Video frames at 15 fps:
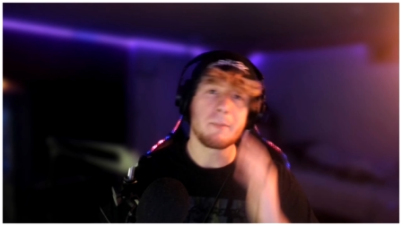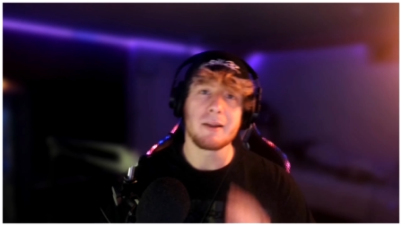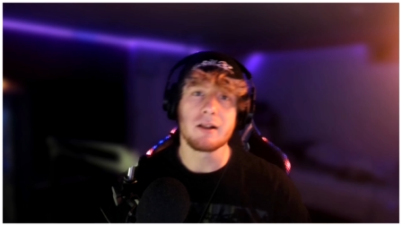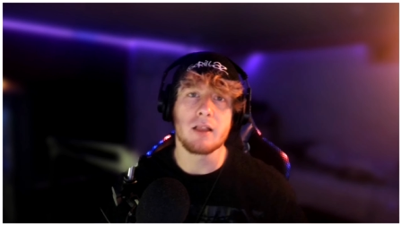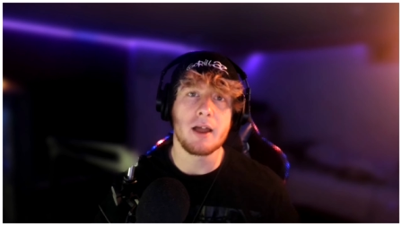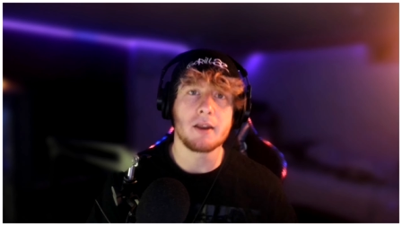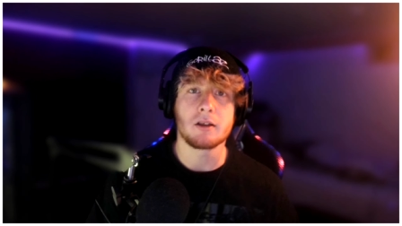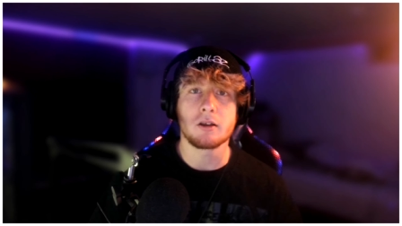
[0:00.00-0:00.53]
I made a
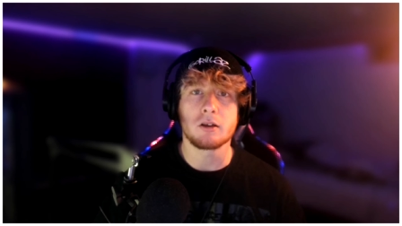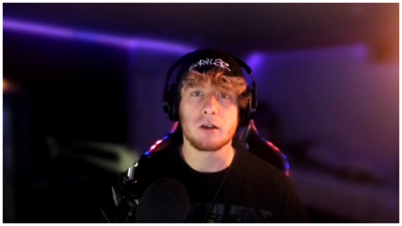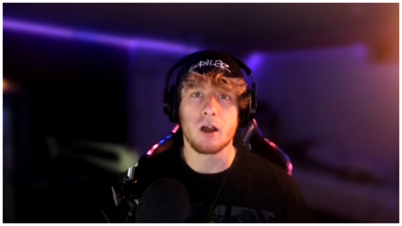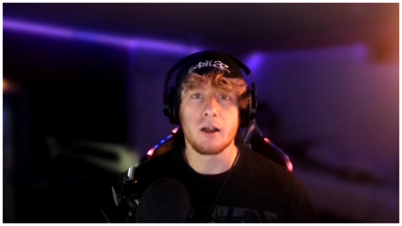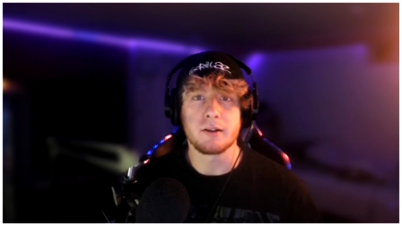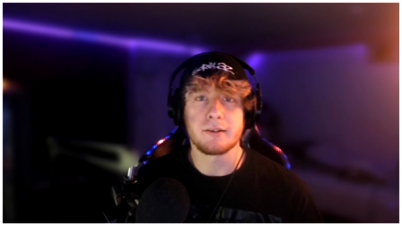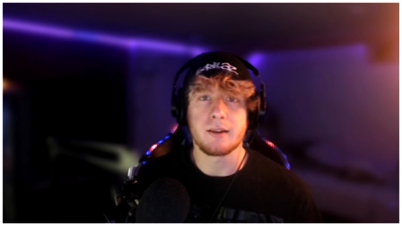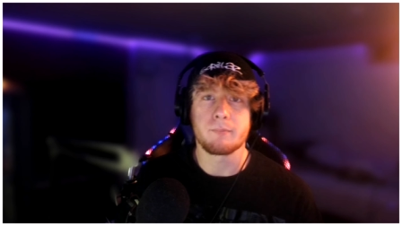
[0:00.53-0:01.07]
lot of good
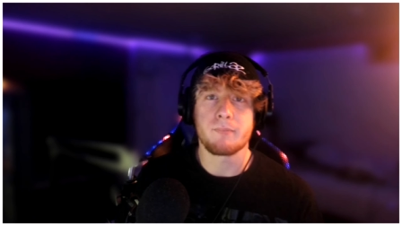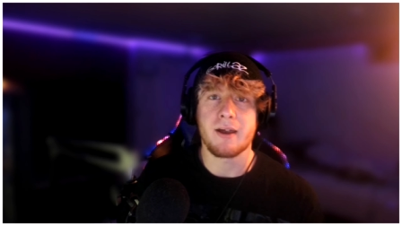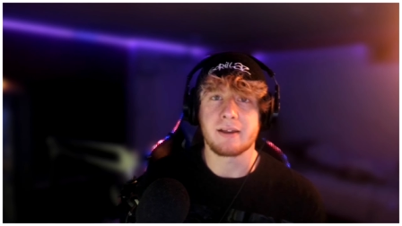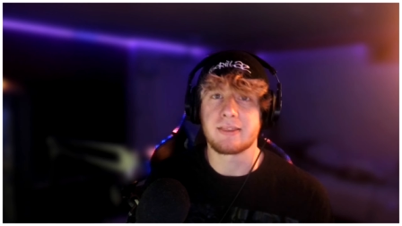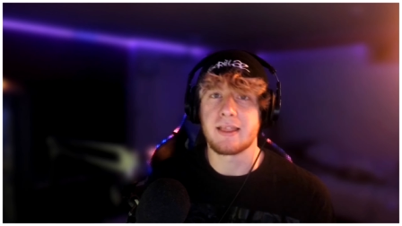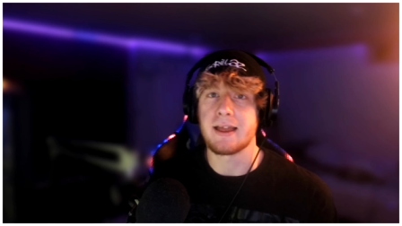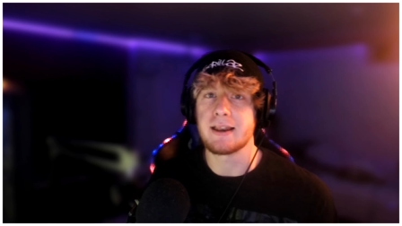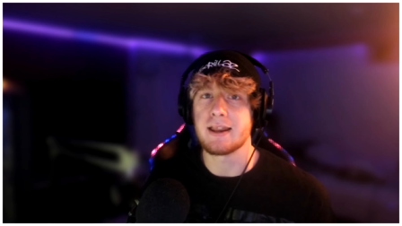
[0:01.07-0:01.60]
content
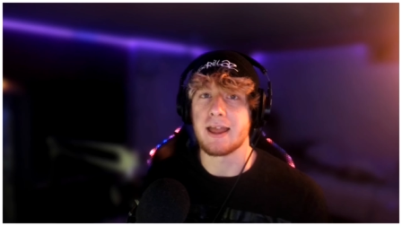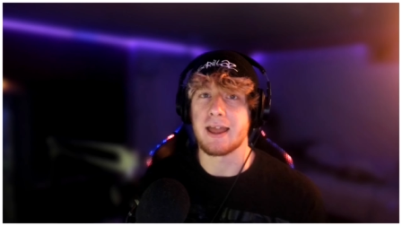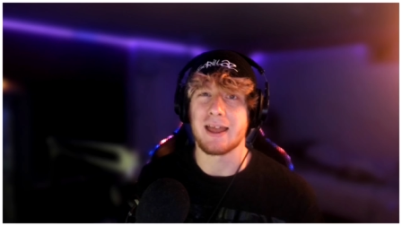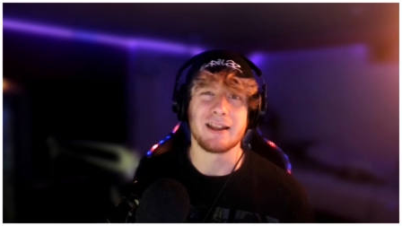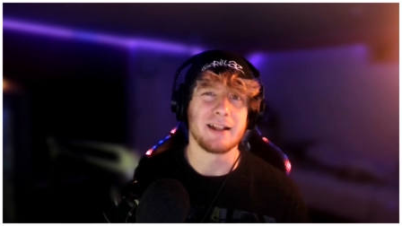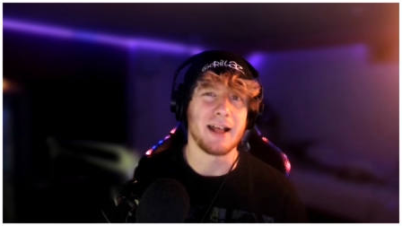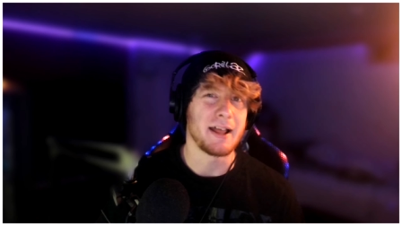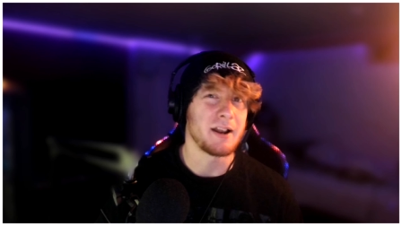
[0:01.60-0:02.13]
back then,
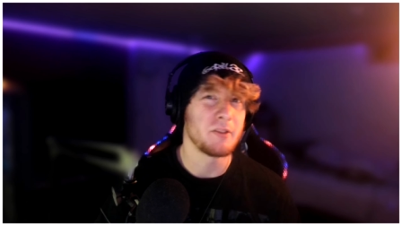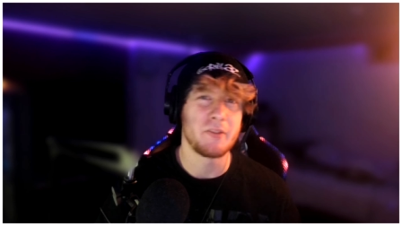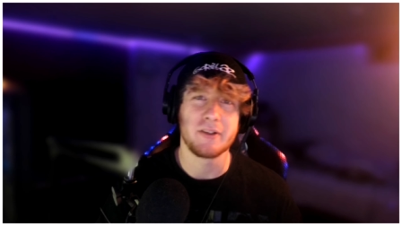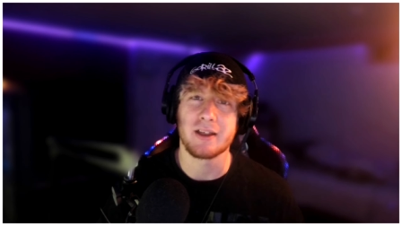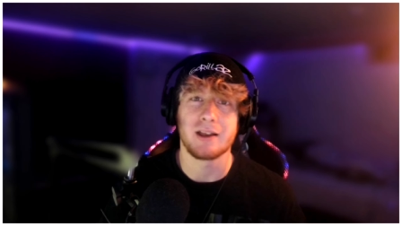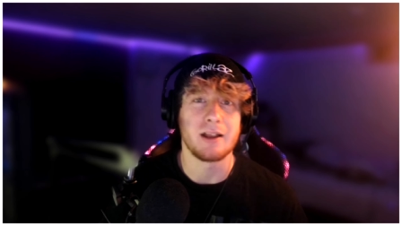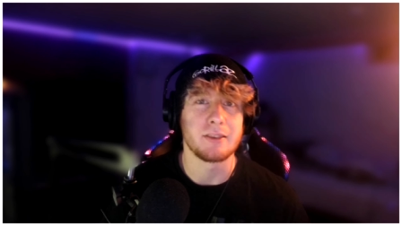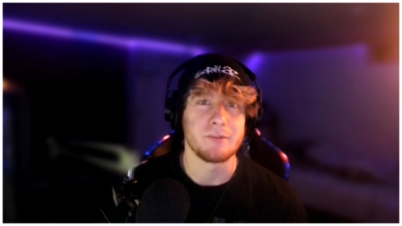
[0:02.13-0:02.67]
and I don't
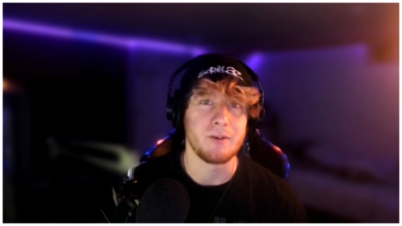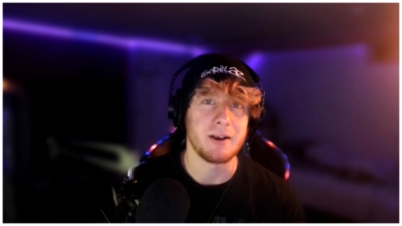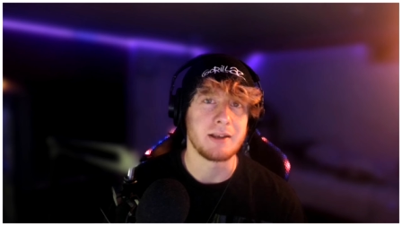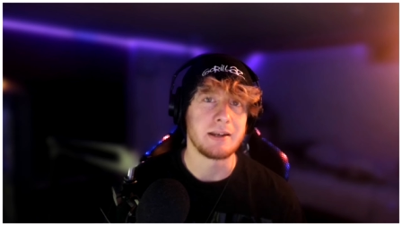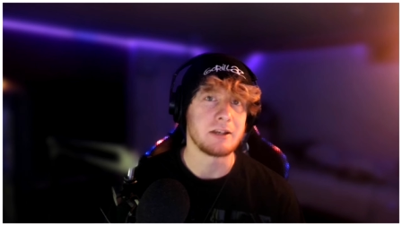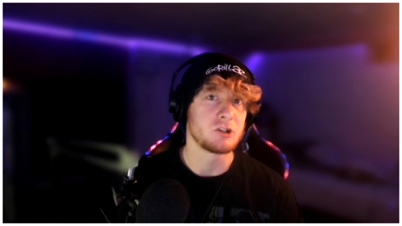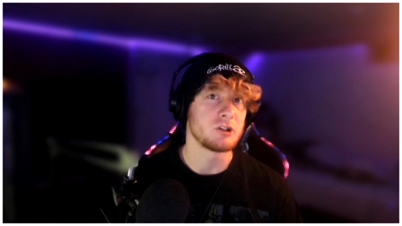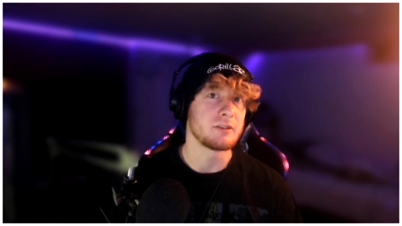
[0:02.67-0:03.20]
think it got the
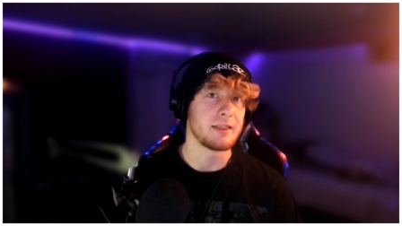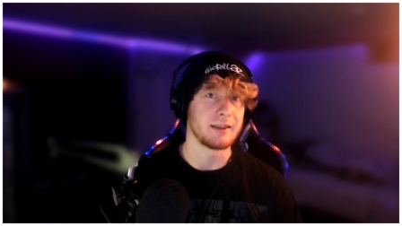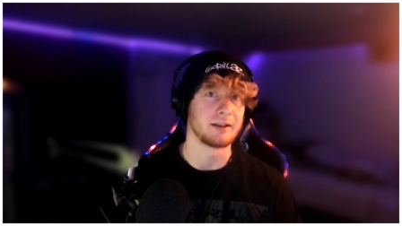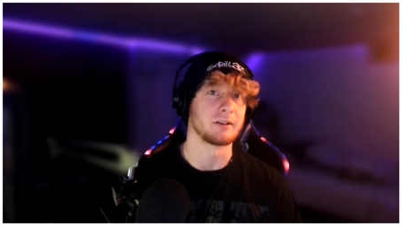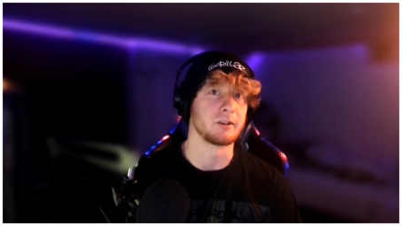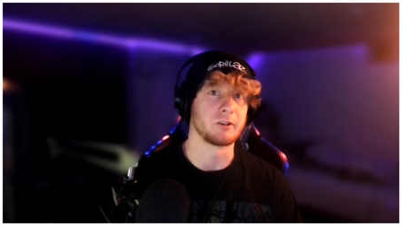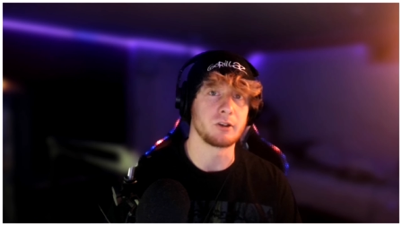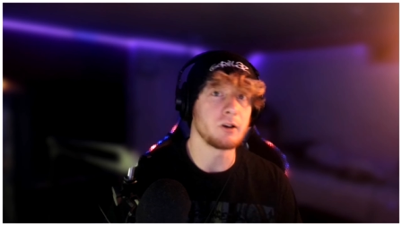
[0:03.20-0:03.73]
recognition that
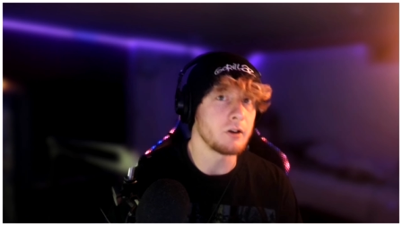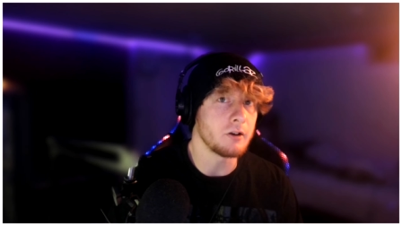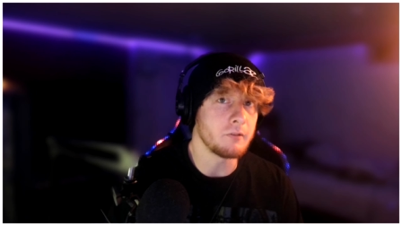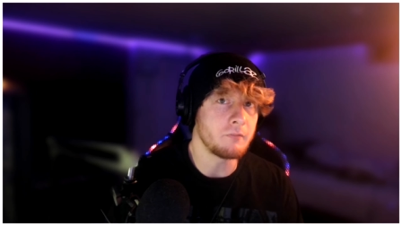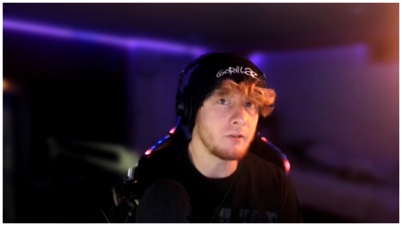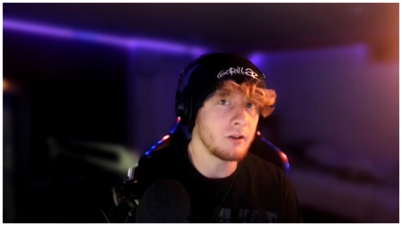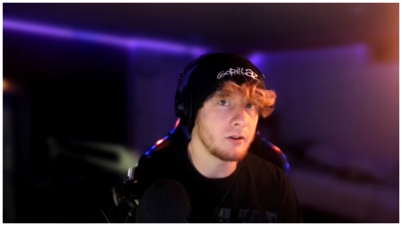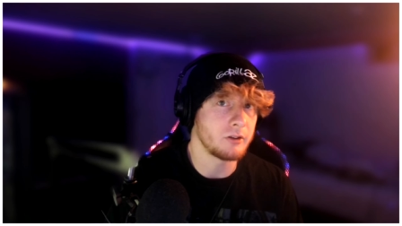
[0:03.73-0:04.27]
it
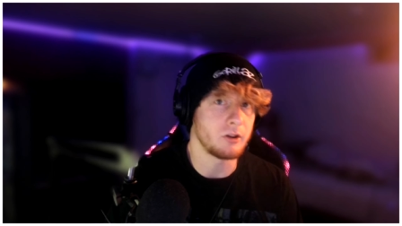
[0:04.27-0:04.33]
deserved.